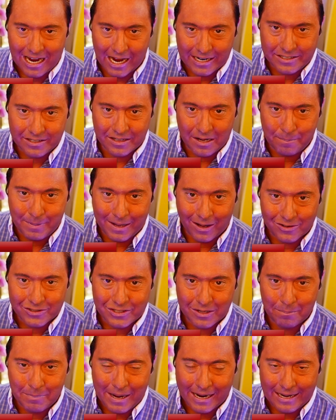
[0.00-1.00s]
They tighten
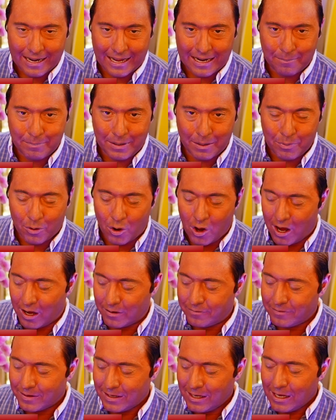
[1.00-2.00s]
their belt by laying
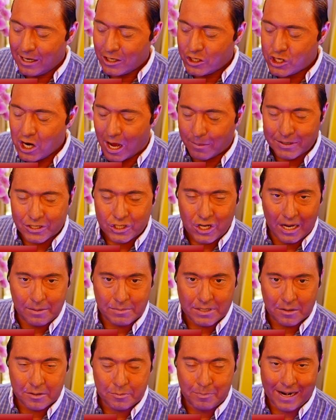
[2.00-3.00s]
people off.
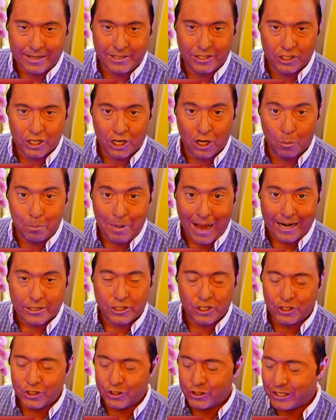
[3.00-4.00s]
Jobless claims are expecting to
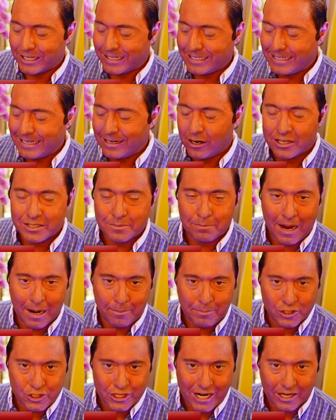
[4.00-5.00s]
go back to two
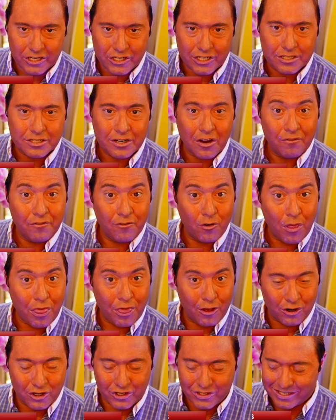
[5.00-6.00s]
sixty is my
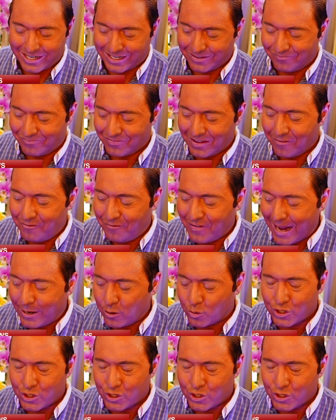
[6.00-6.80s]
projections for Thursday.